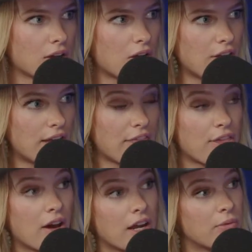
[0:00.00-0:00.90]
on all that,
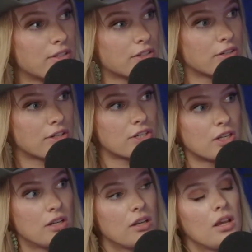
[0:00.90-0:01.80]
thought I was a
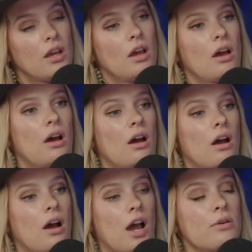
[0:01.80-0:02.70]
Christian. Right.
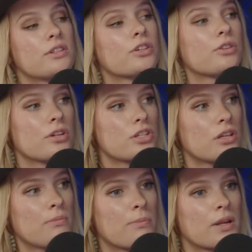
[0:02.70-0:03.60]
I was a
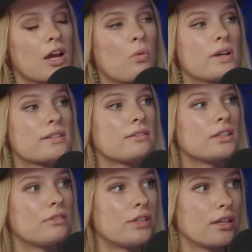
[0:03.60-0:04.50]
Christian, but I wasn't
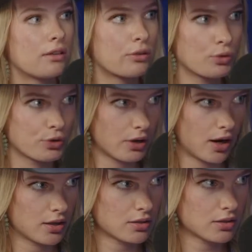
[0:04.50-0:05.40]
living through
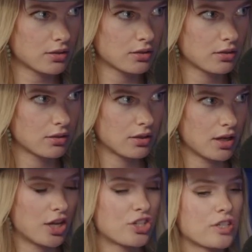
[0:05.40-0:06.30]
Christ.
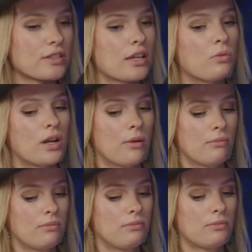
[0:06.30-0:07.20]
It's just like when
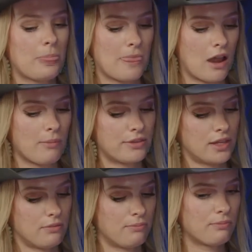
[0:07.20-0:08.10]
I'm at
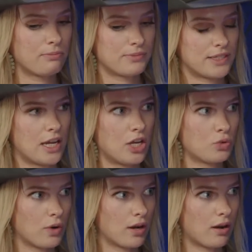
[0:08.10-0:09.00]
the
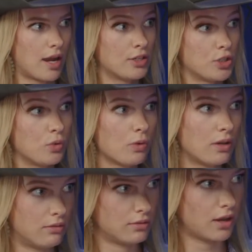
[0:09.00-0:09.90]
stage where I do
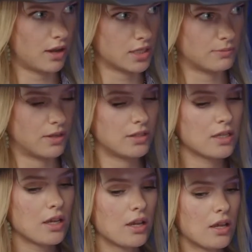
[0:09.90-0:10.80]
want a husband.
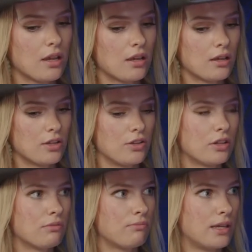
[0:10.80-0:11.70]
You
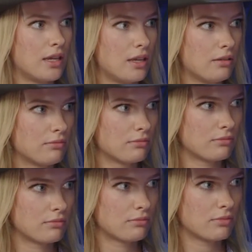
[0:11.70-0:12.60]
can be
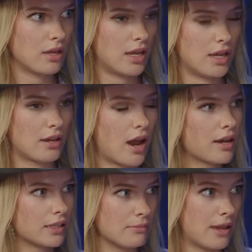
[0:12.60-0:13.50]
a
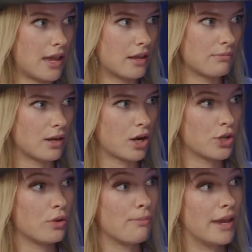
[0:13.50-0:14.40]
godly man, but are
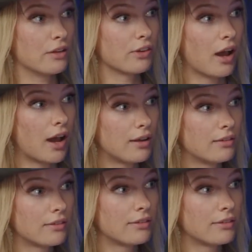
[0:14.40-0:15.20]
you a man of God?